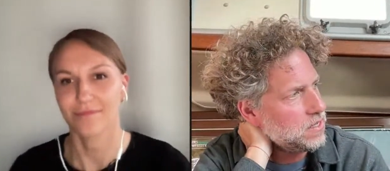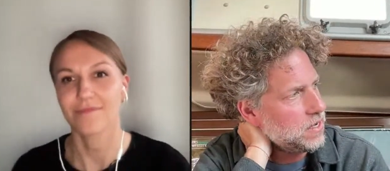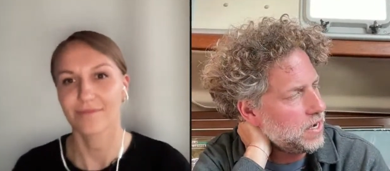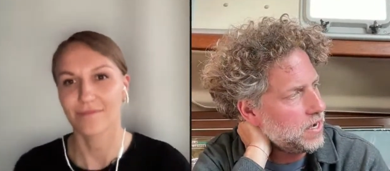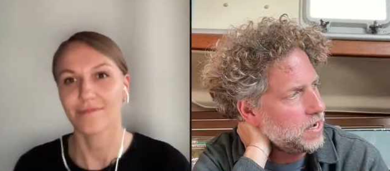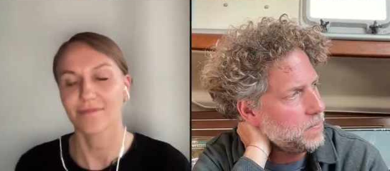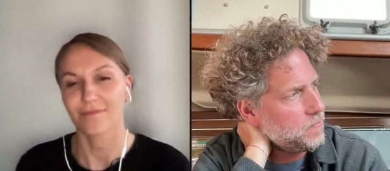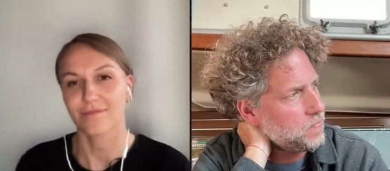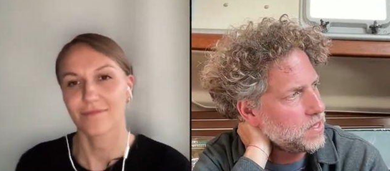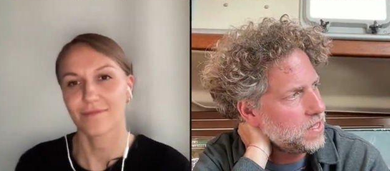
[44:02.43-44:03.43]
Speaker 1: Um,
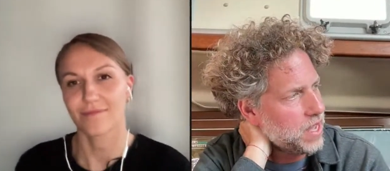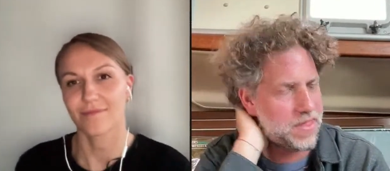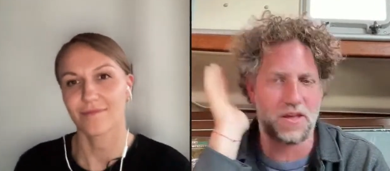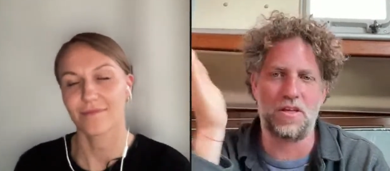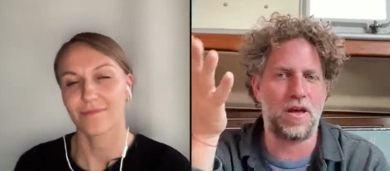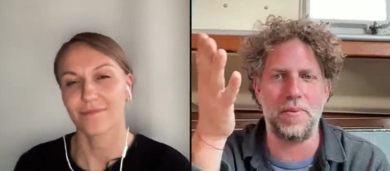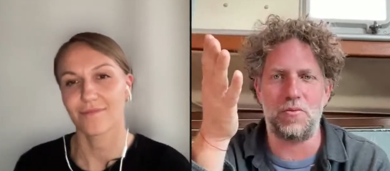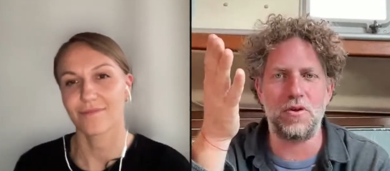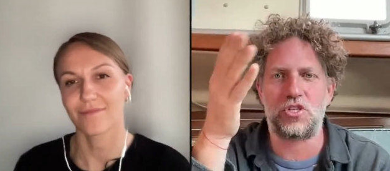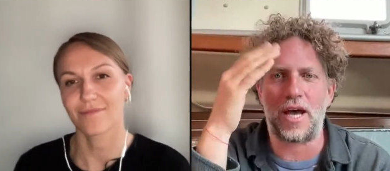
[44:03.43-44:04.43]
I think, I mean,
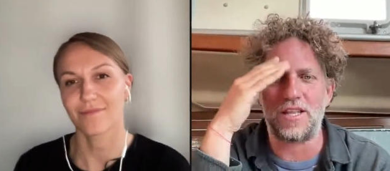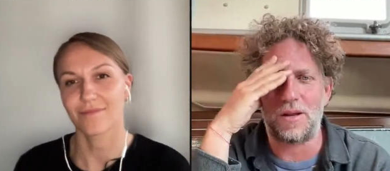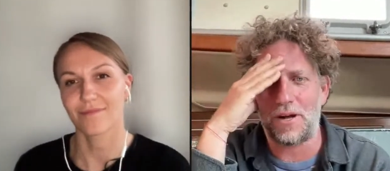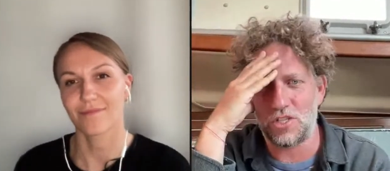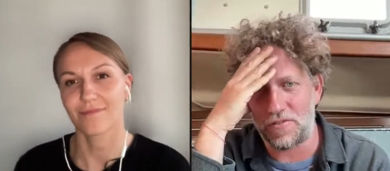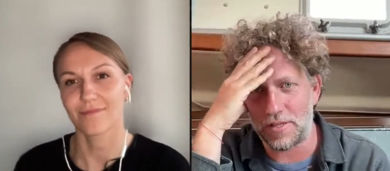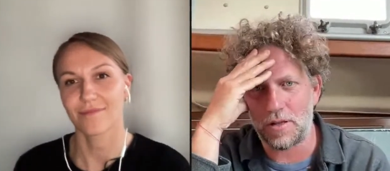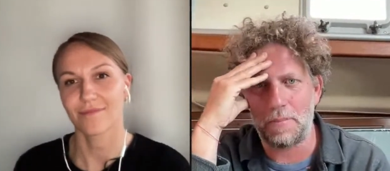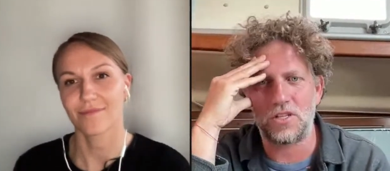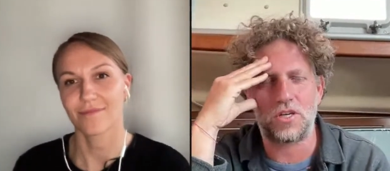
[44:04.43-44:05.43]
we chatted a bunch of a bunch